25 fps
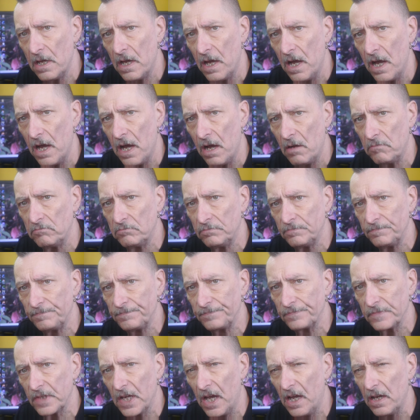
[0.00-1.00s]
And
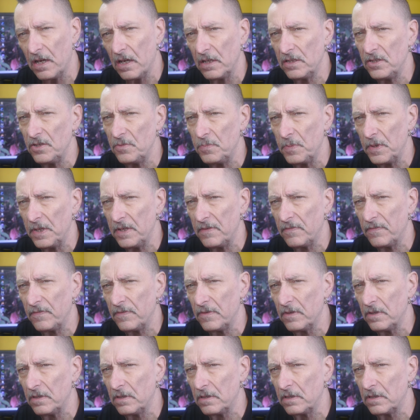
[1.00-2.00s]
I do believe
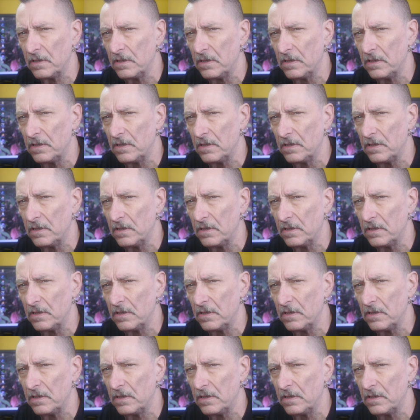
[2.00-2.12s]
that